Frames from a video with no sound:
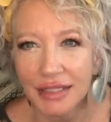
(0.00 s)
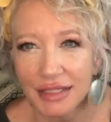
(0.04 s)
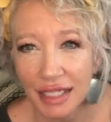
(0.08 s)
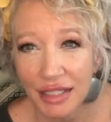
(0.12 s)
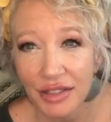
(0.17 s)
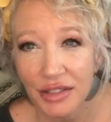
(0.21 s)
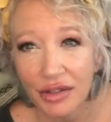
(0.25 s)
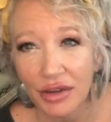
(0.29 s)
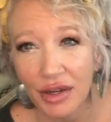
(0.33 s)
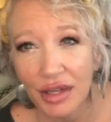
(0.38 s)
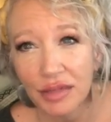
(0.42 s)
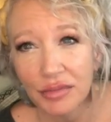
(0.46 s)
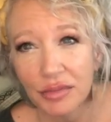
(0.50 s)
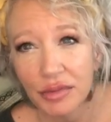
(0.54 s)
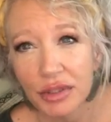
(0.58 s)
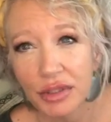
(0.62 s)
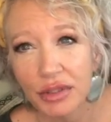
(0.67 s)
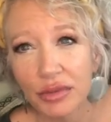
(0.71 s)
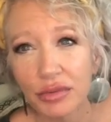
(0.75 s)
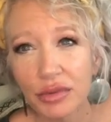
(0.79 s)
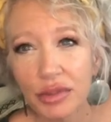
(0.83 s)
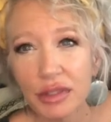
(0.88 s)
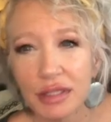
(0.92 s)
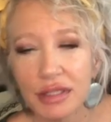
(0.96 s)
I know I'm
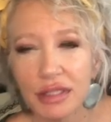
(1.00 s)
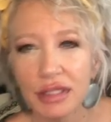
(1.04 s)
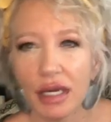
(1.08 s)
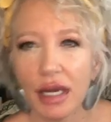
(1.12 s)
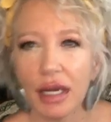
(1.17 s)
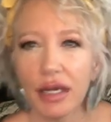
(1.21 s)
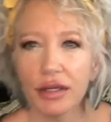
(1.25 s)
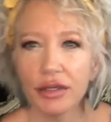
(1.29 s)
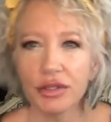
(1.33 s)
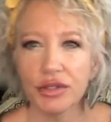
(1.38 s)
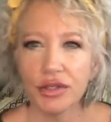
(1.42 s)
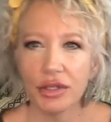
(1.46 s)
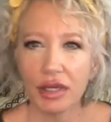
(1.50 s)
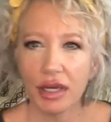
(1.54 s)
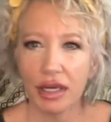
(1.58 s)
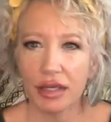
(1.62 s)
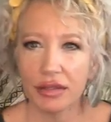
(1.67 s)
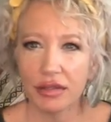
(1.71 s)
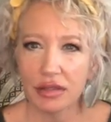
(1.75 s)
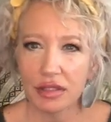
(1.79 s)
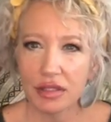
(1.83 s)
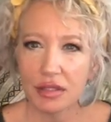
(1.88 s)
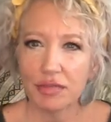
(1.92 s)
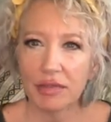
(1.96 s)
looking really tired, you
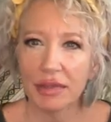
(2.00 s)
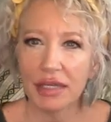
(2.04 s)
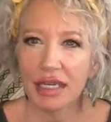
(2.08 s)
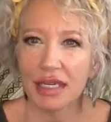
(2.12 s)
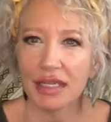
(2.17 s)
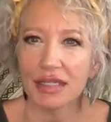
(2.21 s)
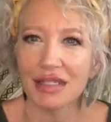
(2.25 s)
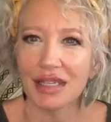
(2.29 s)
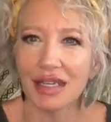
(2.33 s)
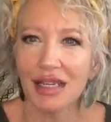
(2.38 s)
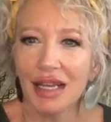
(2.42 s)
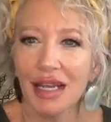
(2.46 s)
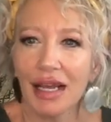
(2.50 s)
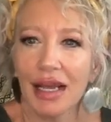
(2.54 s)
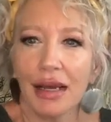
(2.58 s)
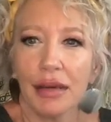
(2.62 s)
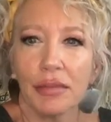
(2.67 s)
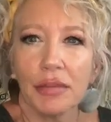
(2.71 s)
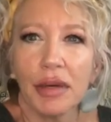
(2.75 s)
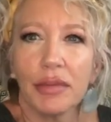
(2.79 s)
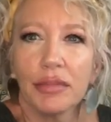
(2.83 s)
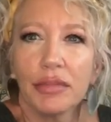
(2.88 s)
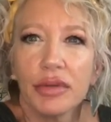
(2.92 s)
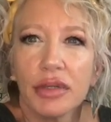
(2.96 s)
guys. It's because I am,
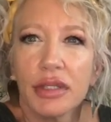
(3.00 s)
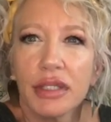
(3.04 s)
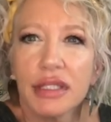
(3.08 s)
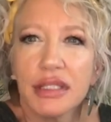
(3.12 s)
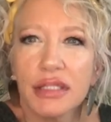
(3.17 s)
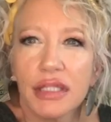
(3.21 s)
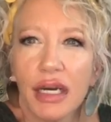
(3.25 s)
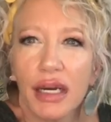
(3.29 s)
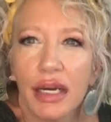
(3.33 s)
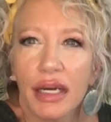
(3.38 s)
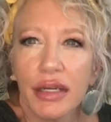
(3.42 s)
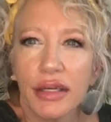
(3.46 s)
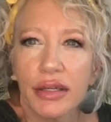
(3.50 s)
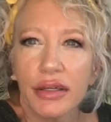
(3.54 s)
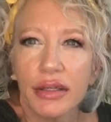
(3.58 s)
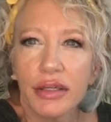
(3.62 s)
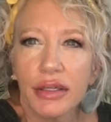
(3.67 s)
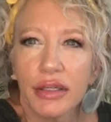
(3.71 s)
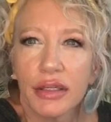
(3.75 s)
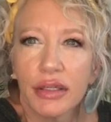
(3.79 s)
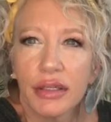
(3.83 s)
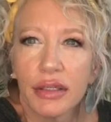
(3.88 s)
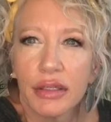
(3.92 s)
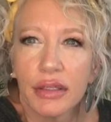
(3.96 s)
I'm pretty tired.
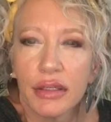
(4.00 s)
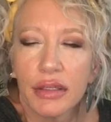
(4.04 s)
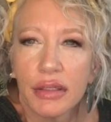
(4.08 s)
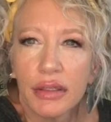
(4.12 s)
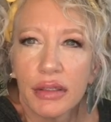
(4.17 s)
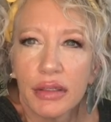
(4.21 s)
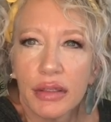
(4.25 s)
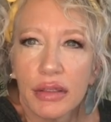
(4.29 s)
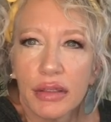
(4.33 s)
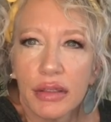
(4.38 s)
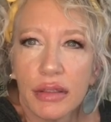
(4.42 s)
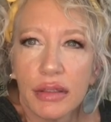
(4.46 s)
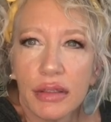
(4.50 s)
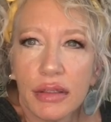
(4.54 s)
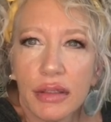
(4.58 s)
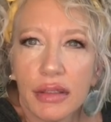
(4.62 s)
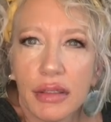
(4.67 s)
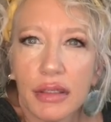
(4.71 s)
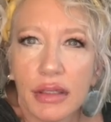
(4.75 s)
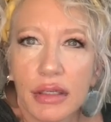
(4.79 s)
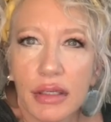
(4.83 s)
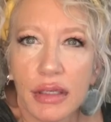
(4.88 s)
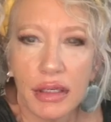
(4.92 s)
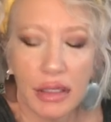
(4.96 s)

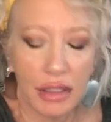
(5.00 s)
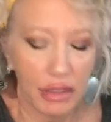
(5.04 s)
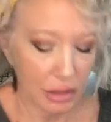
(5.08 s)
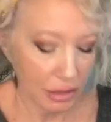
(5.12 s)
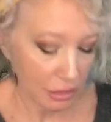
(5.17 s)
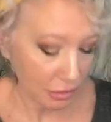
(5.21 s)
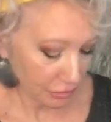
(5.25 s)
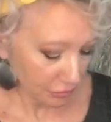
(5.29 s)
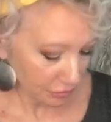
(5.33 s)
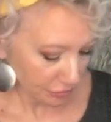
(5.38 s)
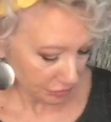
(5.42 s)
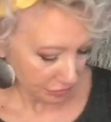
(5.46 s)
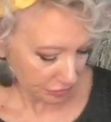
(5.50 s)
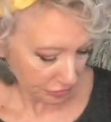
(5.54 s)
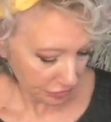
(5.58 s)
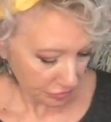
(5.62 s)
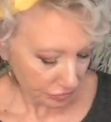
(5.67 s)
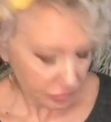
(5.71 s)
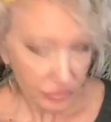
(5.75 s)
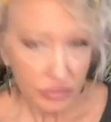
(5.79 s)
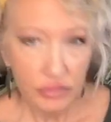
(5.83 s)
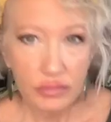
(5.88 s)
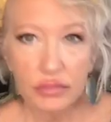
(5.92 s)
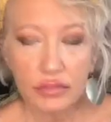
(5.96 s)
Um,
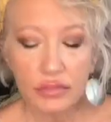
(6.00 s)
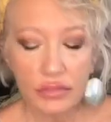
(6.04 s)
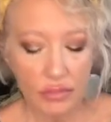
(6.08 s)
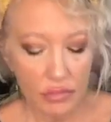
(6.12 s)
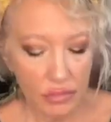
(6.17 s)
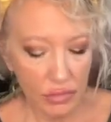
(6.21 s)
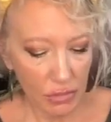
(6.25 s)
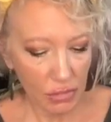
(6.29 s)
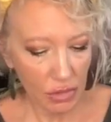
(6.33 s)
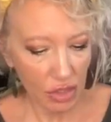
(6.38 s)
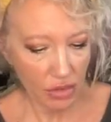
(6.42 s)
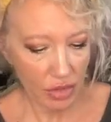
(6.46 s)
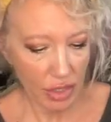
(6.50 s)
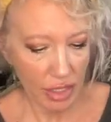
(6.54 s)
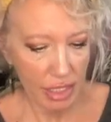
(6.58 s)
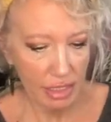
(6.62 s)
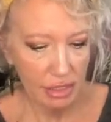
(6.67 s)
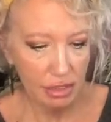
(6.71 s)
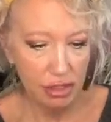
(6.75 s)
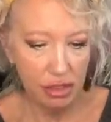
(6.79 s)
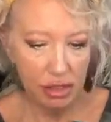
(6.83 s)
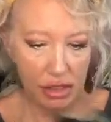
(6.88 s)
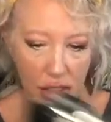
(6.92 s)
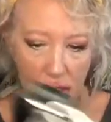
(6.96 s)
okay,
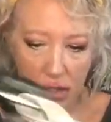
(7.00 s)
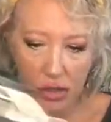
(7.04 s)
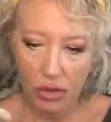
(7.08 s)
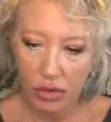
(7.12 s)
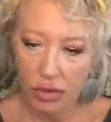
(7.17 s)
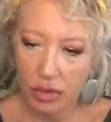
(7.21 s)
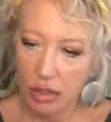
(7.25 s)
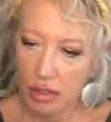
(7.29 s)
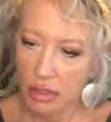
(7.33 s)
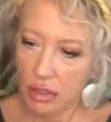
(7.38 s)
so